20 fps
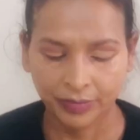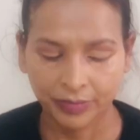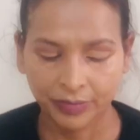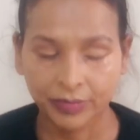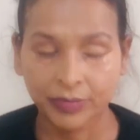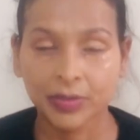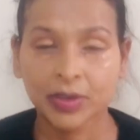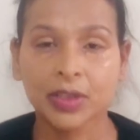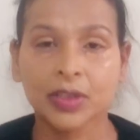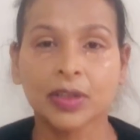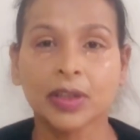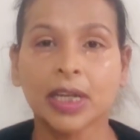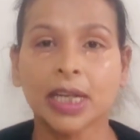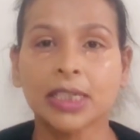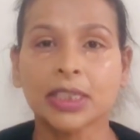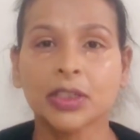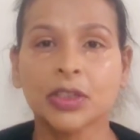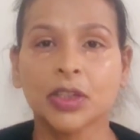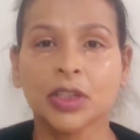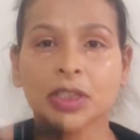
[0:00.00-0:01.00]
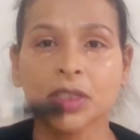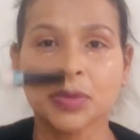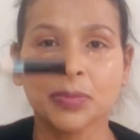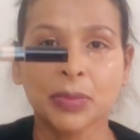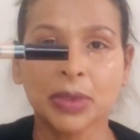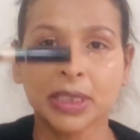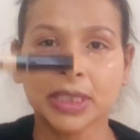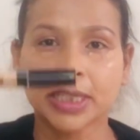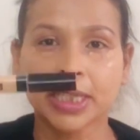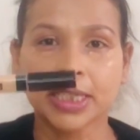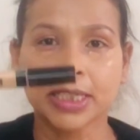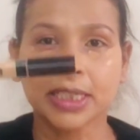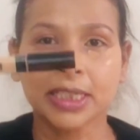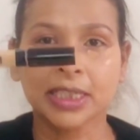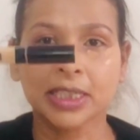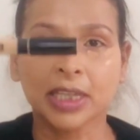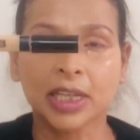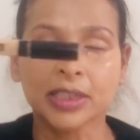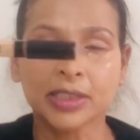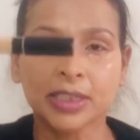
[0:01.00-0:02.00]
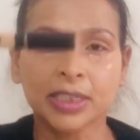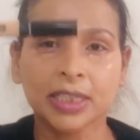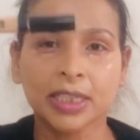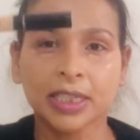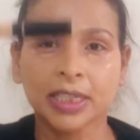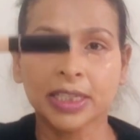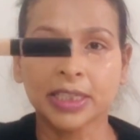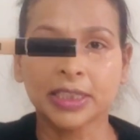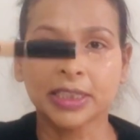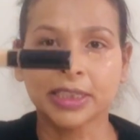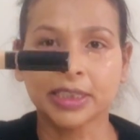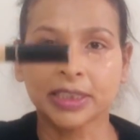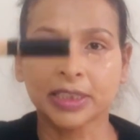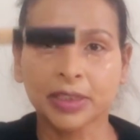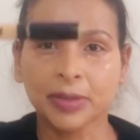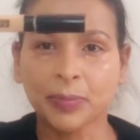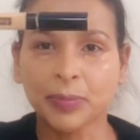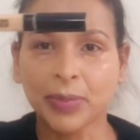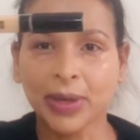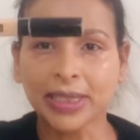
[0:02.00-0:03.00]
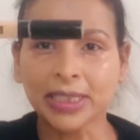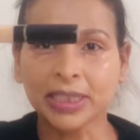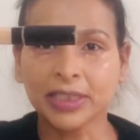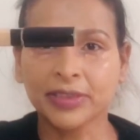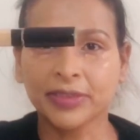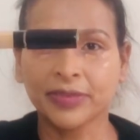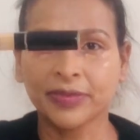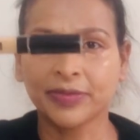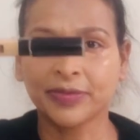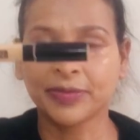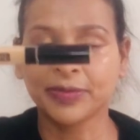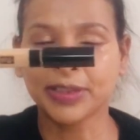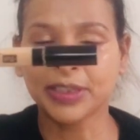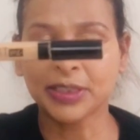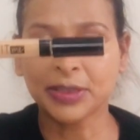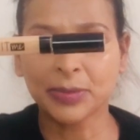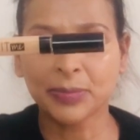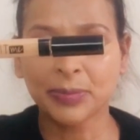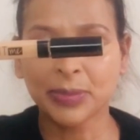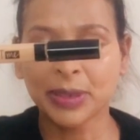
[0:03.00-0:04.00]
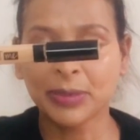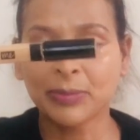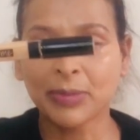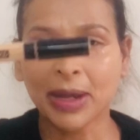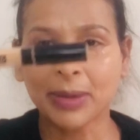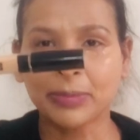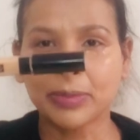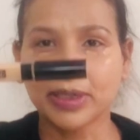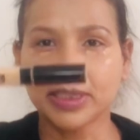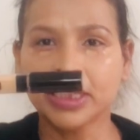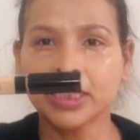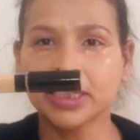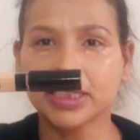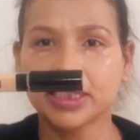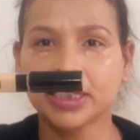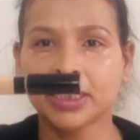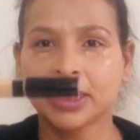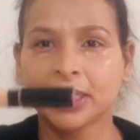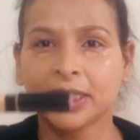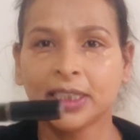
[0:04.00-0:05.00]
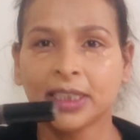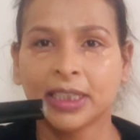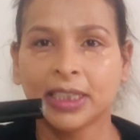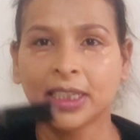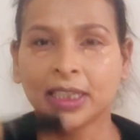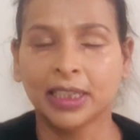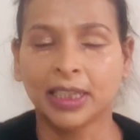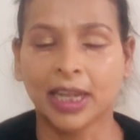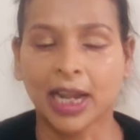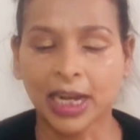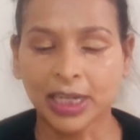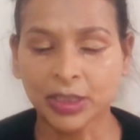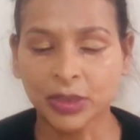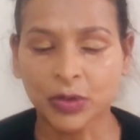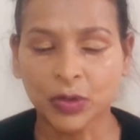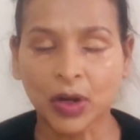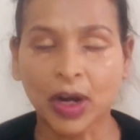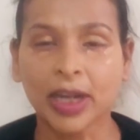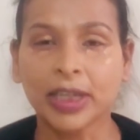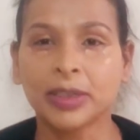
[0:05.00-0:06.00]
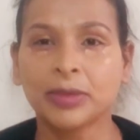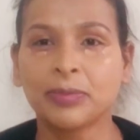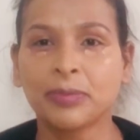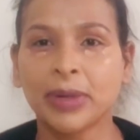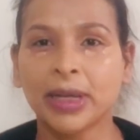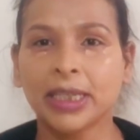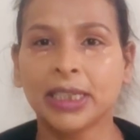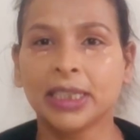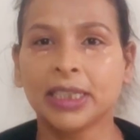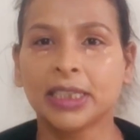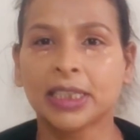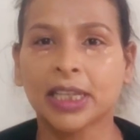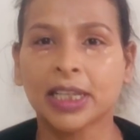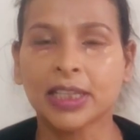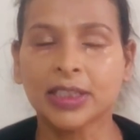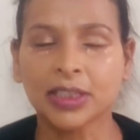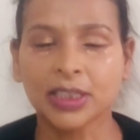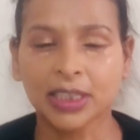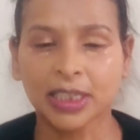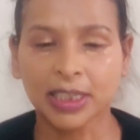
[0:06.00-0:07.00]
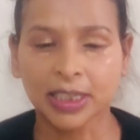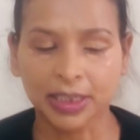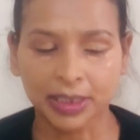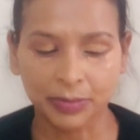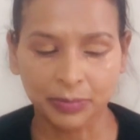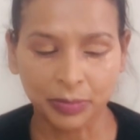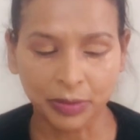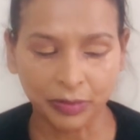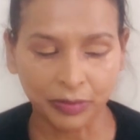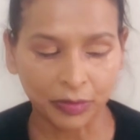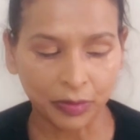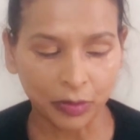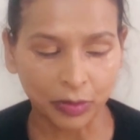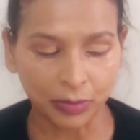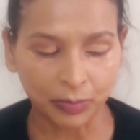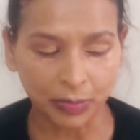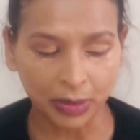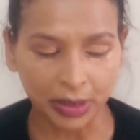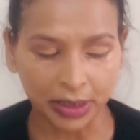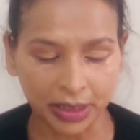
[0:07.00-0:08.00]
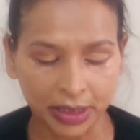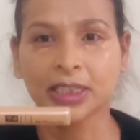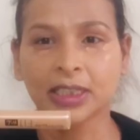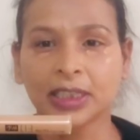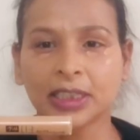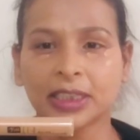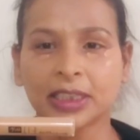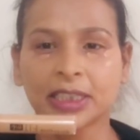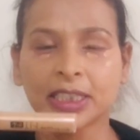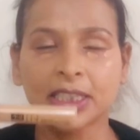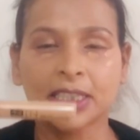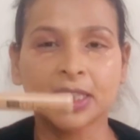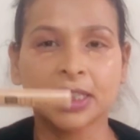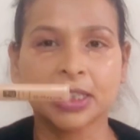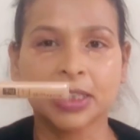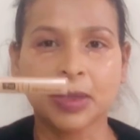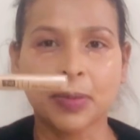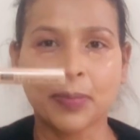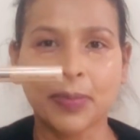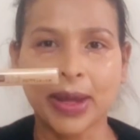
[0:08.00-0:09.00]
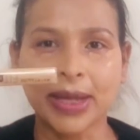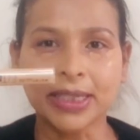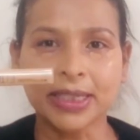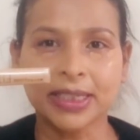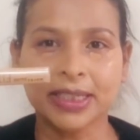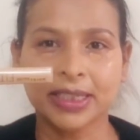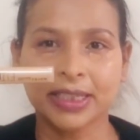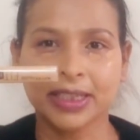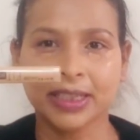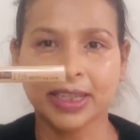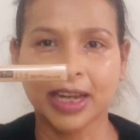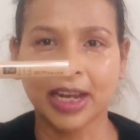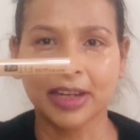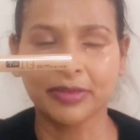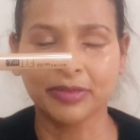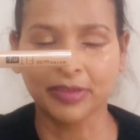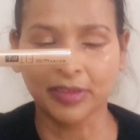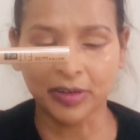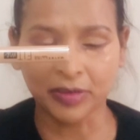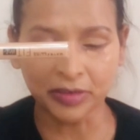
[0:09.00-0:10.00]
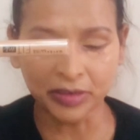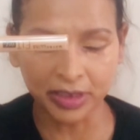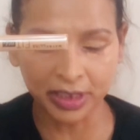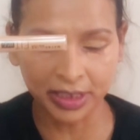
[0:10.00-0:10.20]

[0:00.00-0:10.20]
So guys, trust me, this concealer is the best. Fit Me Maybelline. I tried many concealer before, but this is the best I found.